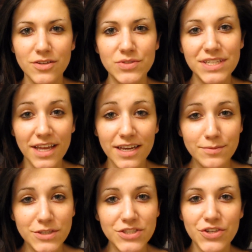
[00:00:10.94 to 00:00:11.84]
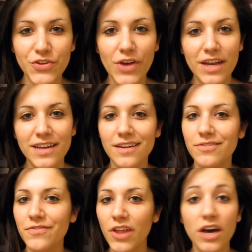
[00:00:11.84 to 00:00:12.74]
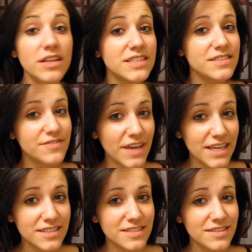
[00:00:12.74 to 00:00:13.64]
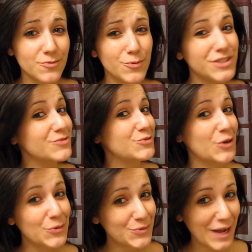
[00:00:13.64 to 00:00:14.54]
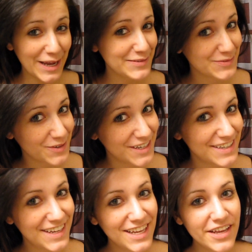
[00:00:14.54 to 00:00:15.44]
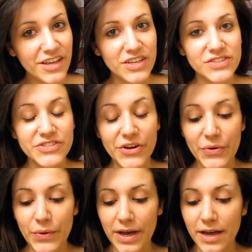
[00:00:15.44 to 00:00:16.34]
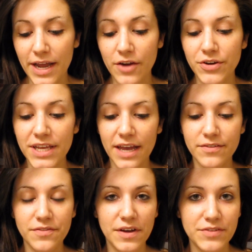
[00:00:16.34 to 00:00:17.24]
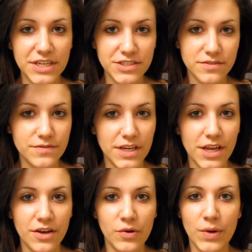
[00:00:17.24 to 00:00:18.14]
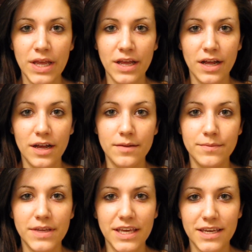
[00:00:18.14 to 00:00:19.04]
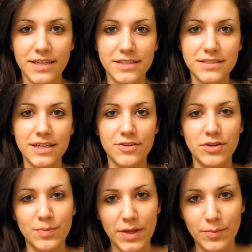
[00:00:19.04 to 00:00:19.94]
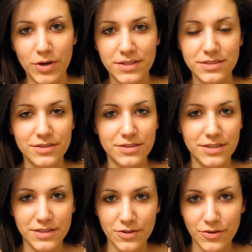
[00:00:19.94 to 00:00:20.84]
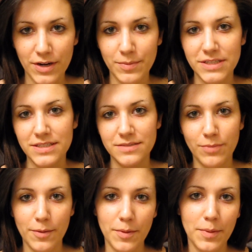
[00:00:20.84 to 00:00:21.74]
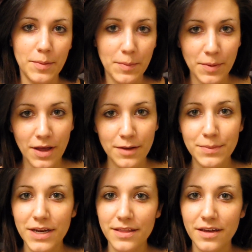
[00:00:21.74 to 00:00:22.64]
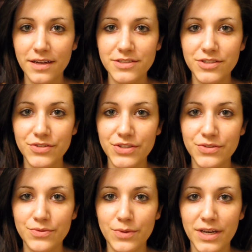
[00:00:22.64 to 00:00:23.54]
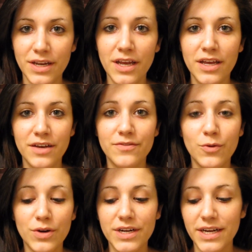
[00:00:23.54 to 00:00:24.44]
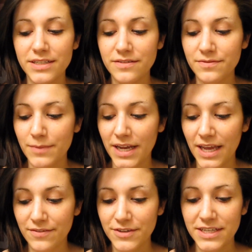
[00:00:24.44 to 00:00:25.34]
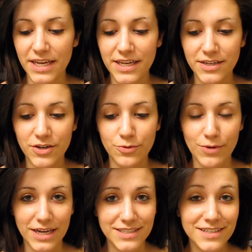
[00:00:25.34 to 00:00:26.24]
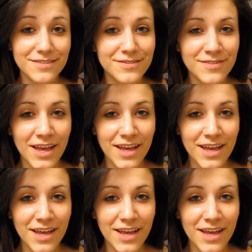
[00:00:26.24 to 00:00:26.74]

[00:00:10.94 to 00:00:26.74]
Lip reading: so today I'm going to show you how to get a flawless face when you don't have one. So I already have a foundation video and how to apply bronzer in the correct places, blah blah blah blah blah, but I thought I'd show you one for kind of my everyday corrective